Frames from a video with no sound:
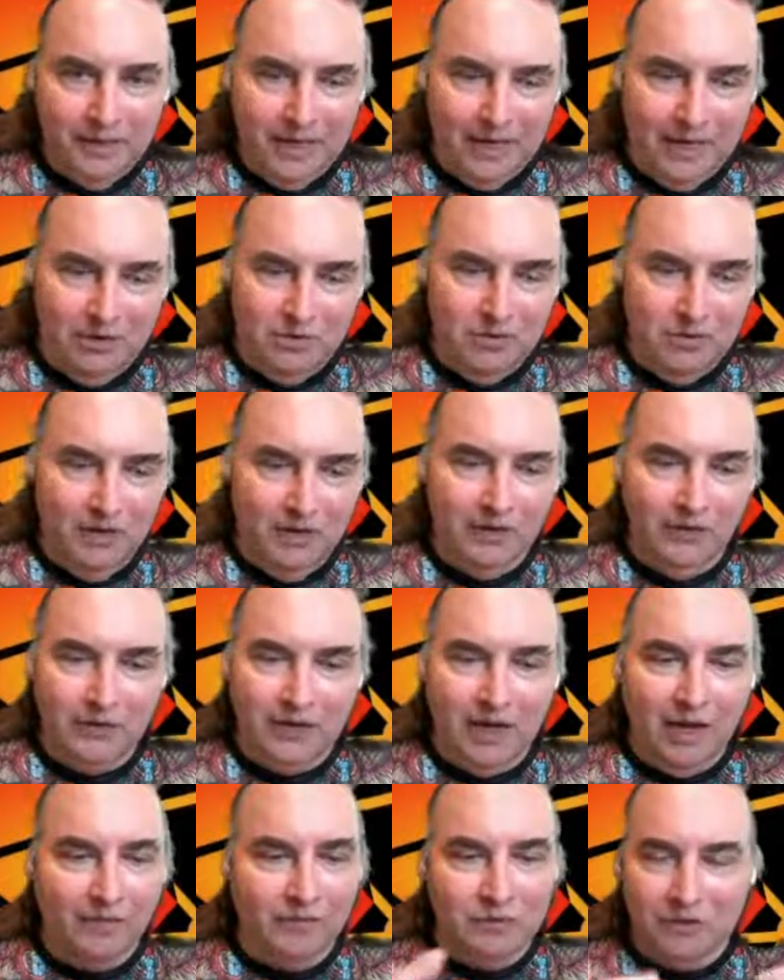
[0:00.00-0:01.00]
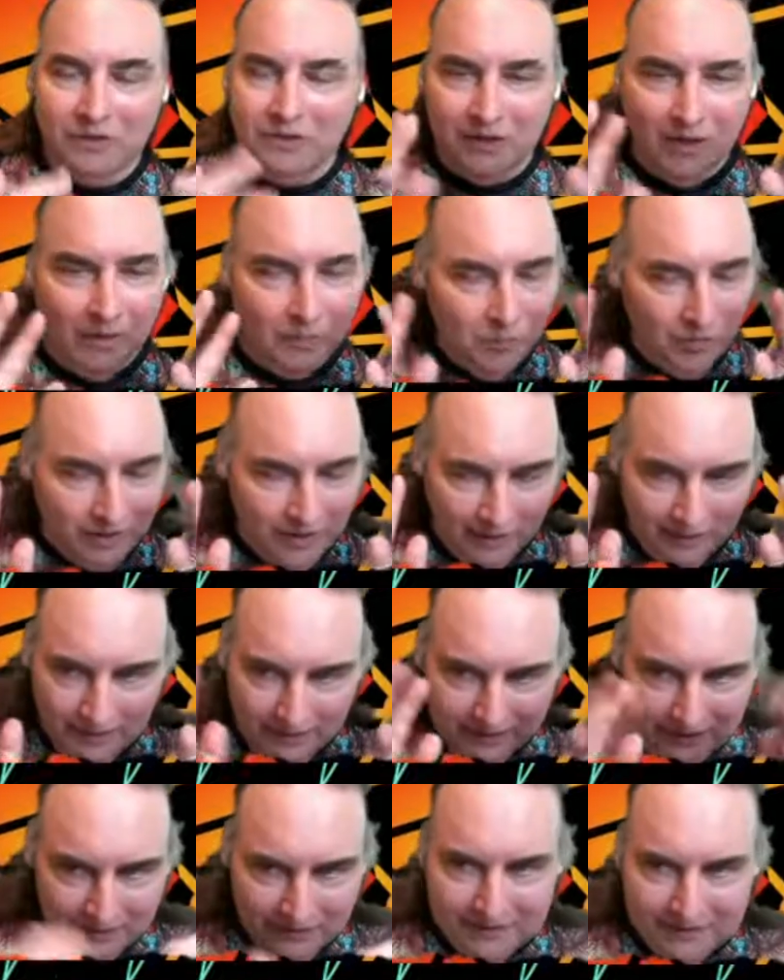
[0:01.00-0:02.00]
Now, under the covers, someone
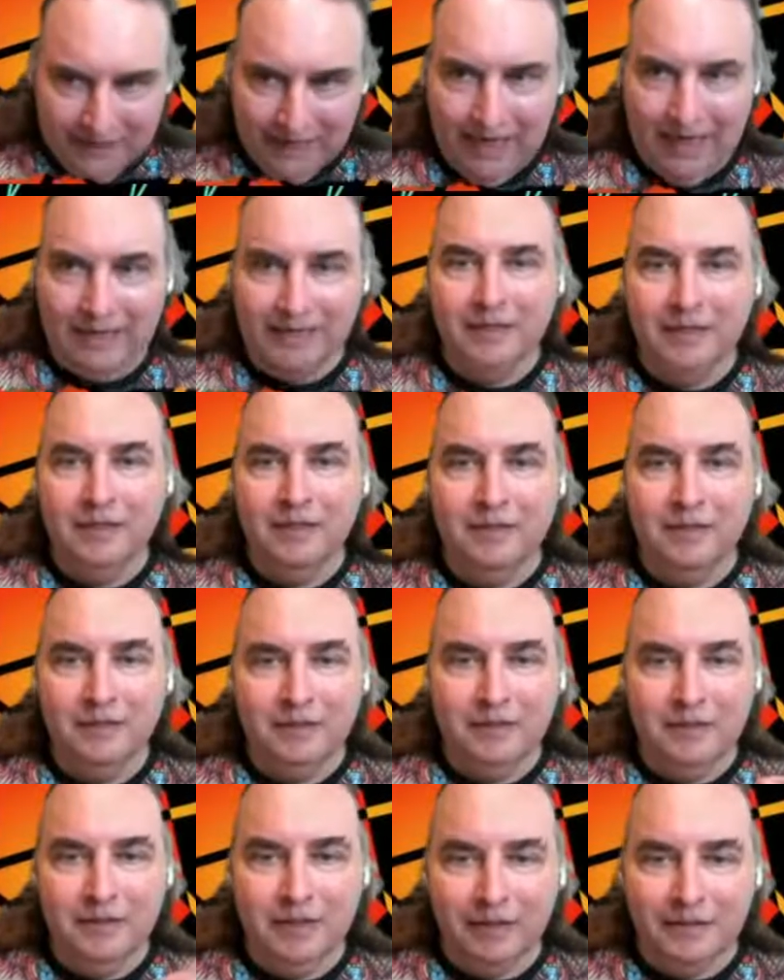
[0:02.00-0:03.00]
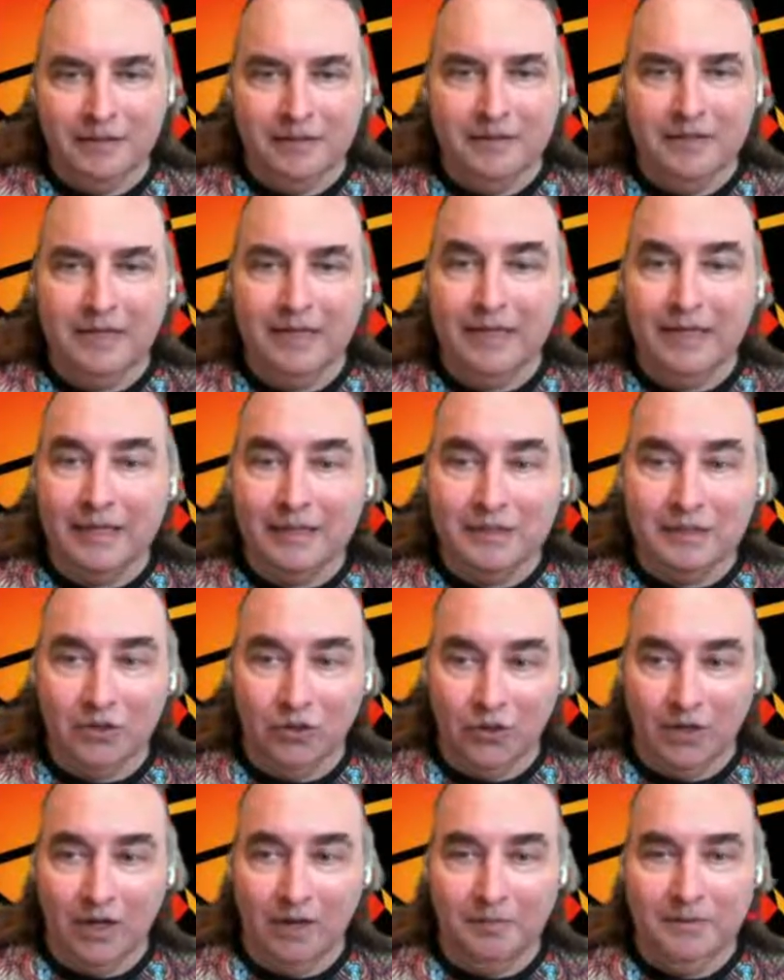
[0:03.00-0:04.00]
in the stack does a DNS
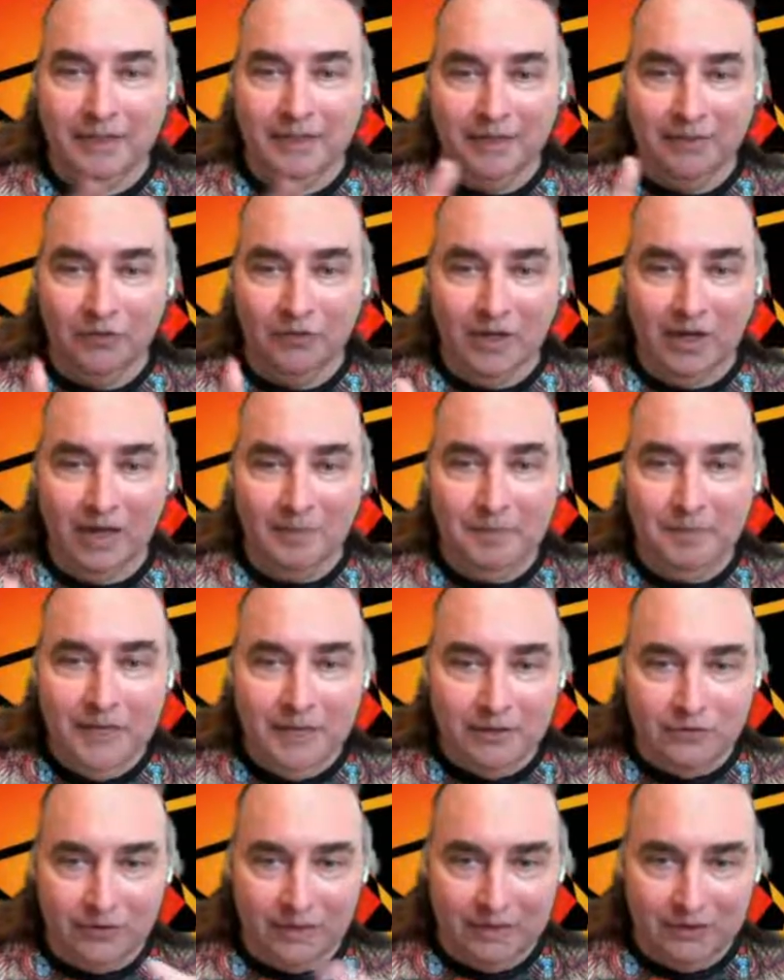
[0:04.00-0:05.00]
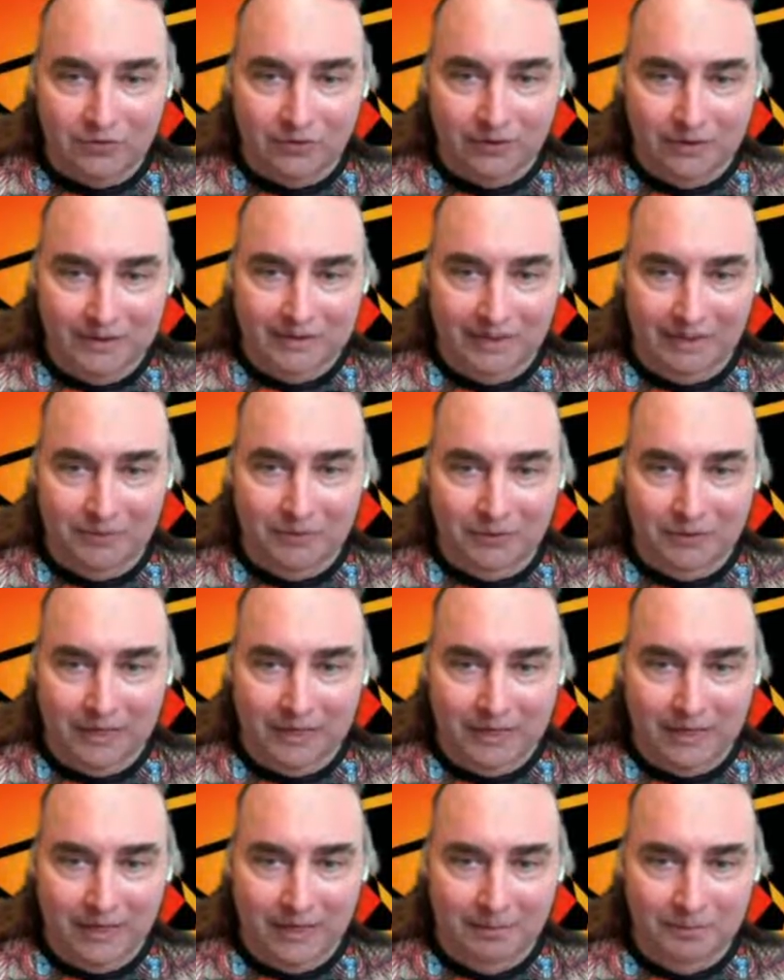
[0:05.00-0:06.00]
lookup to get the IP address for
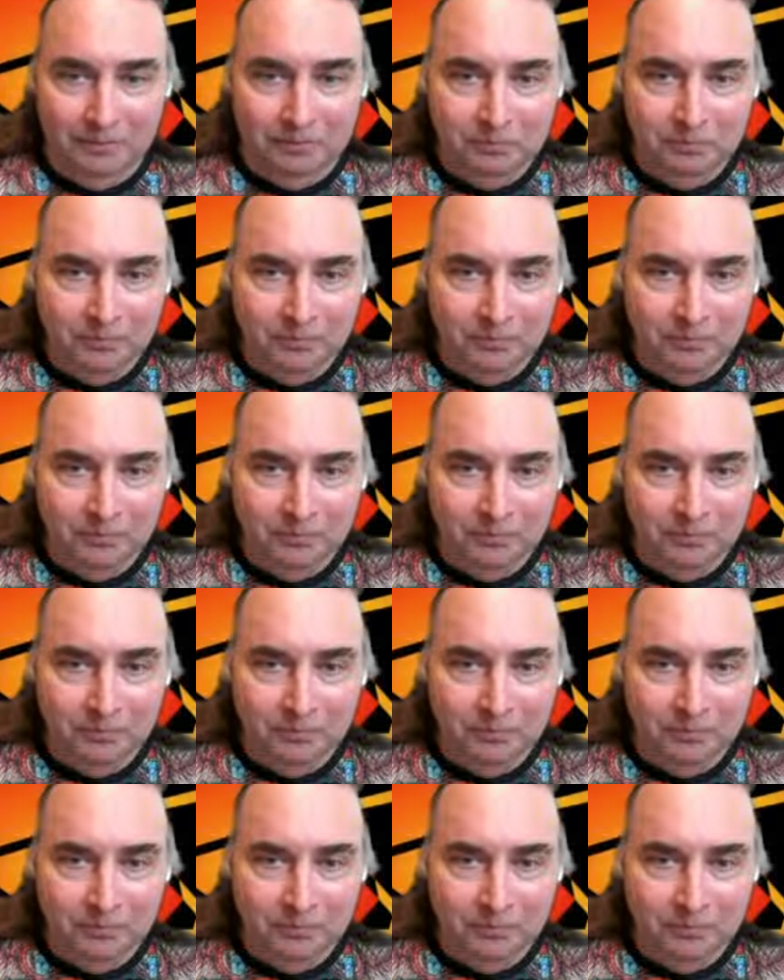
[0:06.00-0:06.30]
example.com,